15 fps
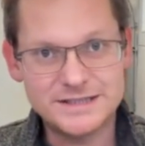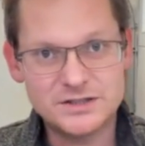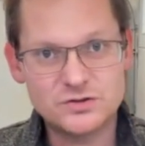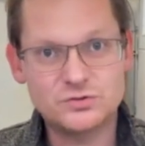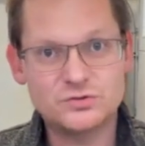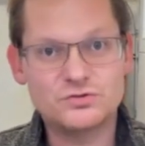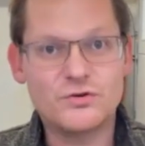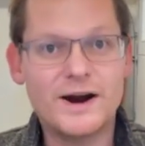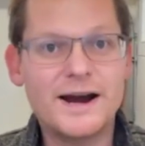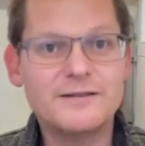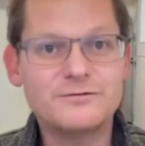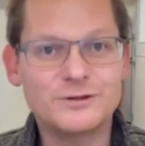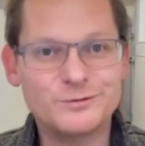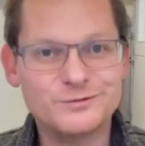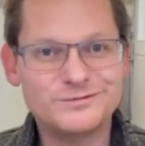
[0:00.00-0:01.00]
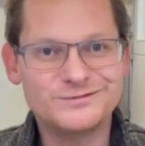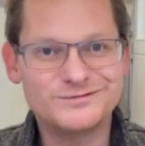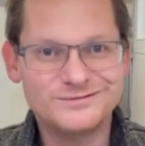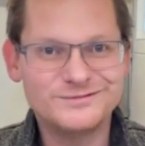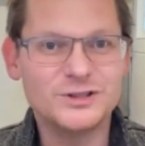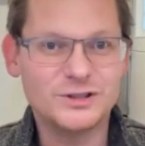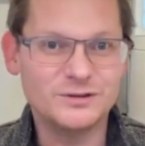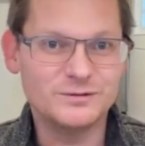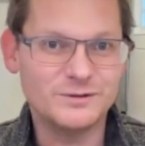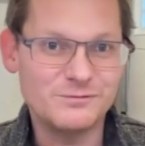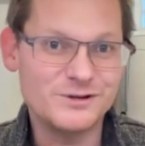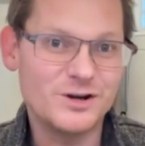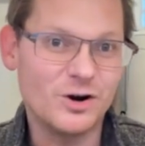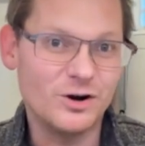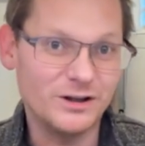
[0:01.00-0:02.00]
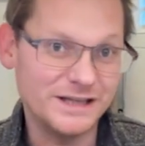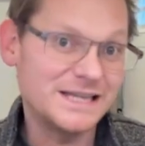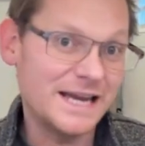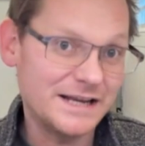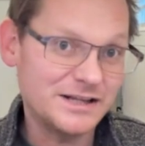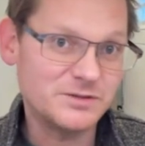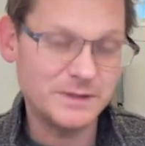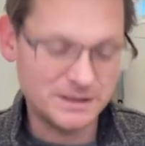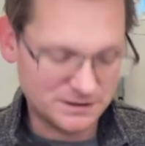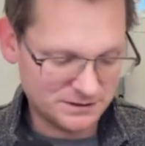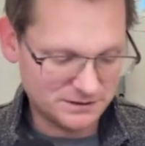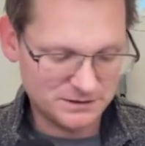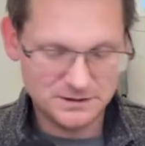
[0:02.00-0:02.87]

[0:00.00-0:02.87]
is to drive what you know what we call engagement.